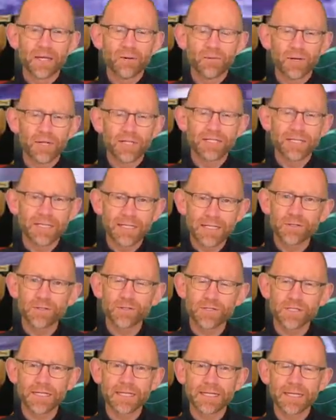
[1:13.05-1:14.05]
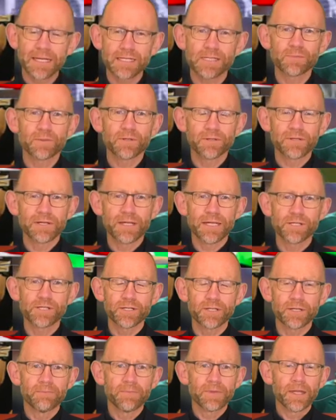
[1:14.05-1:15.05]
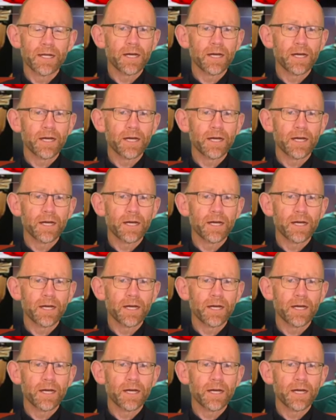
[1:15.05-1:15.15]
What an interesting exploration